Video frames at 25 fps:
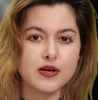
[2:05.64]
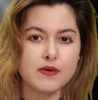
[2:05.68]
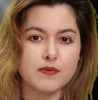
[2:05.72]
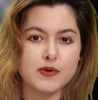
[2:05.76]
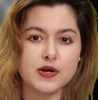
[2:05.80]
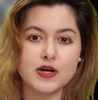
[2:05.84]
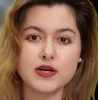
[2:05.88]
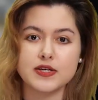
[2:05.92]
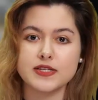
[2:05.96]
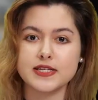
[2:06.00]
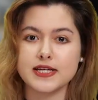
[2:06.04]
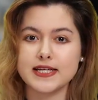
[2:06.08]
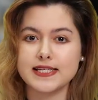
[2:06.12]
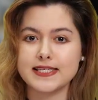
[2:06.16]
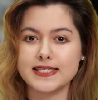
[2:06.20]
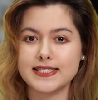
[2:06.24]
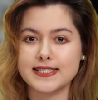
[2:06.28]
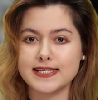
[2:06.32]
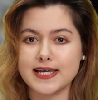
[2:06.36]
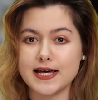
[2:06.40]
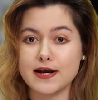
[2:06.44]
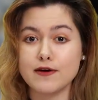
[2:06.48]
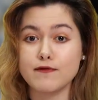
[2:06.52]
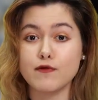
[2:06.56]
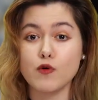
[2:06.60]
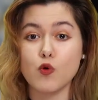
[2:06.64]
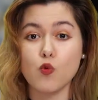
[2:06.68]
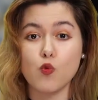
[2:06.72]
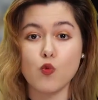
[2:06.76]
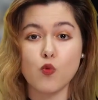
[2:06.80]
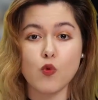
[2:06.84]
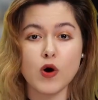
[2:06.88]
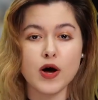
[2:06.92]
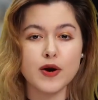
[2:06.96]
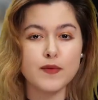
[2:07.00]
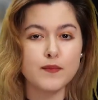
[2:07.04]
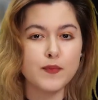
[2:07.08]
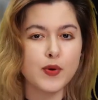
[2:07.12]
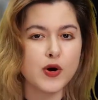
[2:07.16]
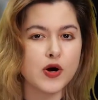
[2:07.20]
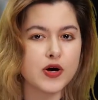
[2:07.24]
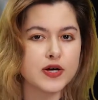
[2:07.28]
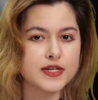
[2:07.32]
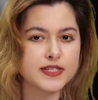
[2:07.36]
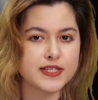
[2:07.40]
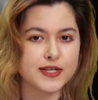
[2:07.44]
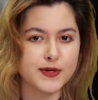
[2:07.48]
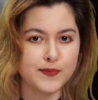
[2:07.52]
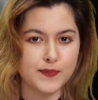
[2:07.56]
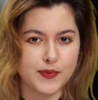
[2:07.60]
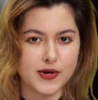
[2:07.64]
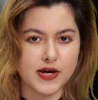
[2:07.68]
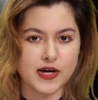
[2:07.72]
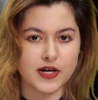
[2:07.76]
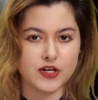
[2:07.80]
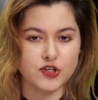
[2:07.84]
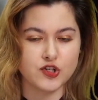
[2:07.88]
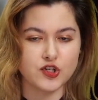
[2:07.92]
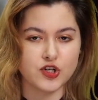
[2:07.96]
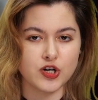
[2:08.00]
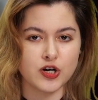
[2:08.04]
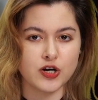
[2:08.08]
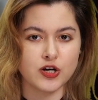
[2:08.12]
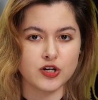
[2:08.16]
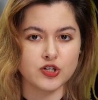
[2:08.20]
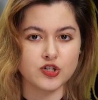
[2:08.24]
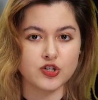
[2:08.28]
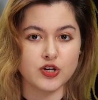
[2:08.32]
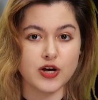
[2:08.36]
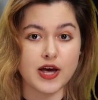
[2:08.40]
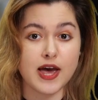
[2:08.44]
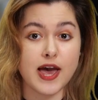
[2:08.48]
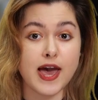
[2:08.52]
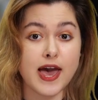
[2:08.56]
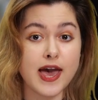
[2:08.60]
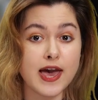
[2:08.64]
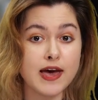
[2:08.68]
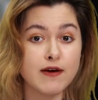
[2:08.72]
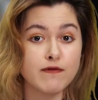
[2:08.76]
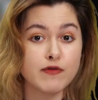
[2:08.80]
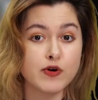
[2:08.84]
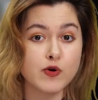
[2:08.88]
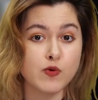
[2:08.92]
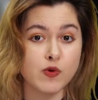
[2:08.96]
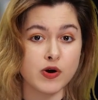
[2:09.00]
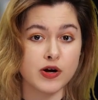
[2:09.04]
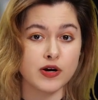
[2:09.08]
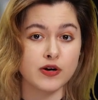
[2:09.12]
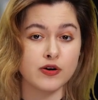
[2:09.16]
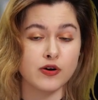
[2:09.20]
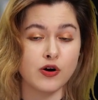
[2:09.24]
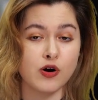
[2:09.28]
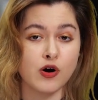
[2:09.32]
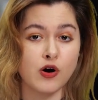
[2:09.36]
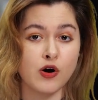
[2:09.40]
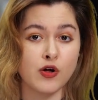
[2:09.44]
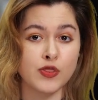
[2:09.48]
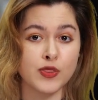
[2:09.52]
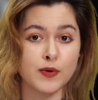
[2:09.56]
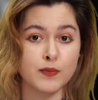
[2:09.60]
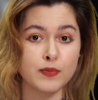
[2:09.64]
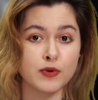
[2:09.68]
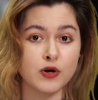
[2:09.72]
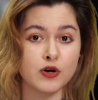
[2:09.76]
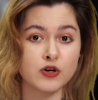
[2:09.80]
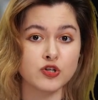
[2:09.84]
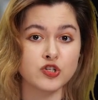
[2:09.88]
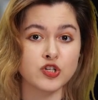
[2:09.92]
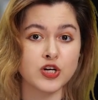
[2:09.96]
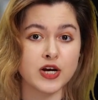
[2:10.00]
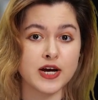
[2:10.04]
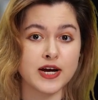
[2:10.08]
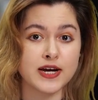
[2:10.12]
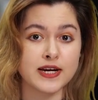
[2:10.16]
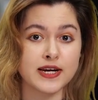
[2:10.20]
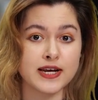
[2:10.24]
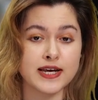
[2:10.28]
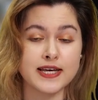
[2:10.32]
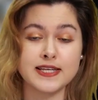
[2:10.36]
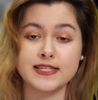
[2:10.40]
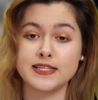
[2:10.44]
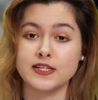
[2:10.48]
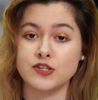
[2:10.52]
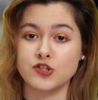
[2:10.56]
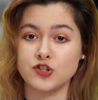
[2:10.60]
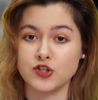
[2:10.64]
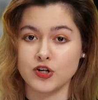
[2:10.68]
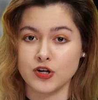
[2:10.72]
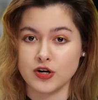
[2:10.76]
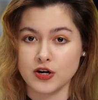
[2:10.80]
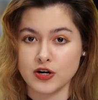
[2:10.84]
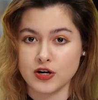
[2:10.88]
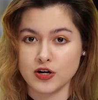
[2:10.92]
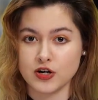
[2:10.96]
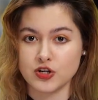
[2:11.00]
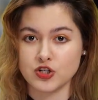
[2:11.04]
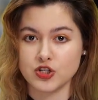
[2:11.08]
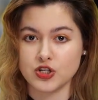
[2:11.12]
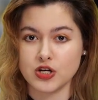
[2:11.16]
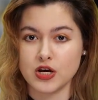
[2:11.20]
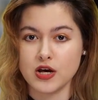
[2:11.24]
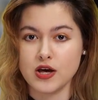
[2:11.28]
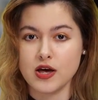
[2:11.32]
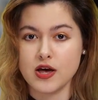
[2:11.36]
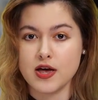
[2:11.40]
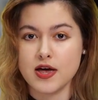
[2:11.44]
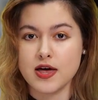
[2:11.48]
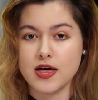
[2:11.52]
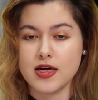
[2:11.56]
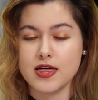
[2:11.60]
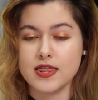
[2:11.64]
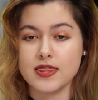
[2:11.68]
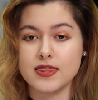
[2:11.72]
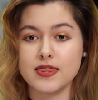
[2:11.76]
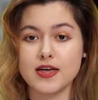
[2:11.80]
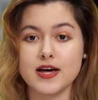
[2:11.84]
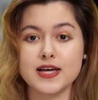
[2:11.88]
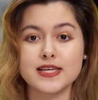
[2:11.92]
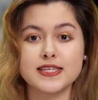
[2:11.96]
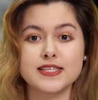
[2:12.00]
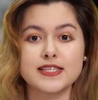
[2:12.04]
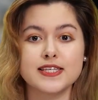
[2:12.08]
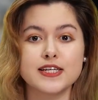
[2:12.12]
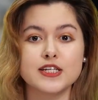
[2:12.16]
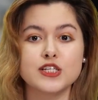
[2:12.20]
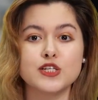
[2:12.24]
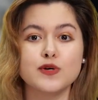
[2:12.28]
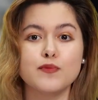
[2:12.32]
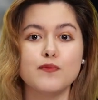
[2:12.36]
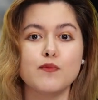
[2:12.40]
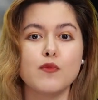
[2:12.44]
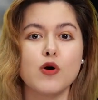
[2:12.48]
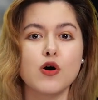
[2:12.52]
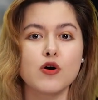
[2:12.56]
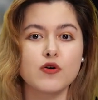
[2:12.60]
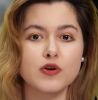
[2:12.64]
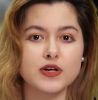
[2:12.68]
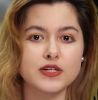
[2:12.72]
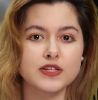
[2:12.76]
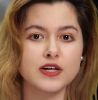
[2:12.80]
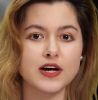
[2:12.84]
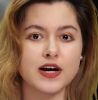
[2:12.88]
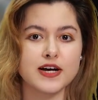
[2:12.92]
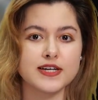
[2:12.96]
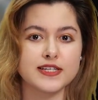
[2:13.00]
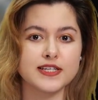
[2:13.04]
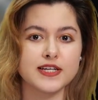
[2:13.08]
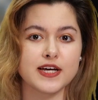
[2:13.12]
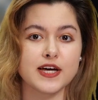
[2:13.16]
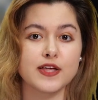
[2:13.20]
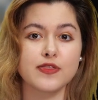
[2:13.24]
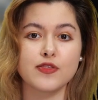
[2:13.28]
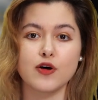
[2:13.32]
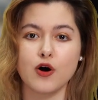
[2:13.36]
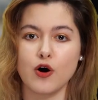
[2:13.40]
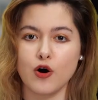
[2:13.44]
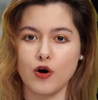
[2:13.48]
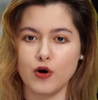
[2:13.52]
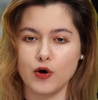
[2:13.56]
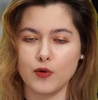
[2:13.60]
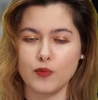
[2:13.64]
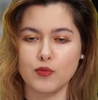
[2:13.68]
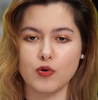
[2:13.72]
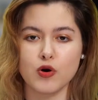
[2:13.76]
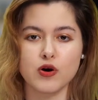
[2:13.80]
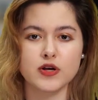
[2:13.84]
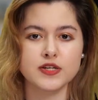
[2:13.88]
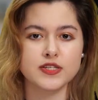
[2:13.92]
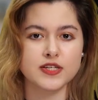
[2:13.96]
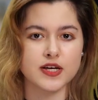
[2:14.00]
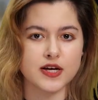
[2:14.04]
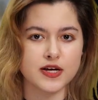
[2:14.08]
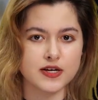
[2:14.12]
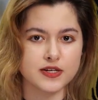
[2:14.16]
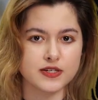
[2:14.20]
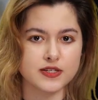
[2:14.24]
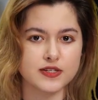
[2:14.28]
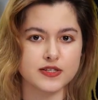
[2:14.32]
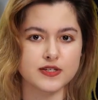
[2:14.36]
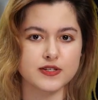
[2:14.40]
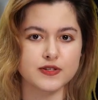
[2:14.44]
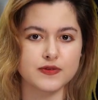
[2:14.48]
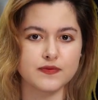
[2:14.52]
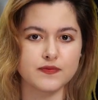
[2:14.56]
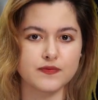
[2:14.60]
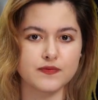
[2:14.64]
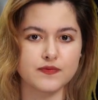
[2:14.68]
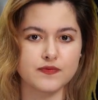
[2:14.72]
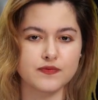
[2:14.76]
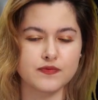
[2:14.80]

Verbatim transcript: because instead of one person being in charge, everyone on the blockchain is in charge, thus democratizing the whole process.